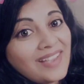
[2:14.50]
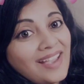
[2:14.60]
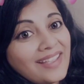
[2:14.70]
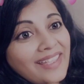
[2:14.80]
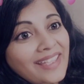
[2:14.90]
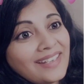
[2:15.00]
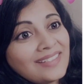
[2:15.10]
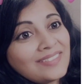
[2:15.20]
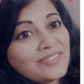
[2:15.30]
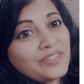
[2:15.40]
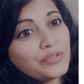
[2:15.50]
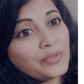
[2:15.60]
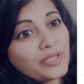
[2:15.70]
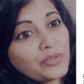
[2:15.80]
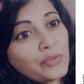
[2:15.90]
Again, you
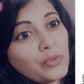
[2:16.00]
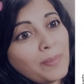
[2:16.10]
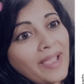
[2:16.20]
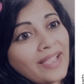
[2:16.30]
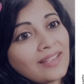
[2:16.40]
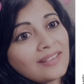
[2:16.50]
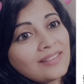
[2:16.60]
can go back,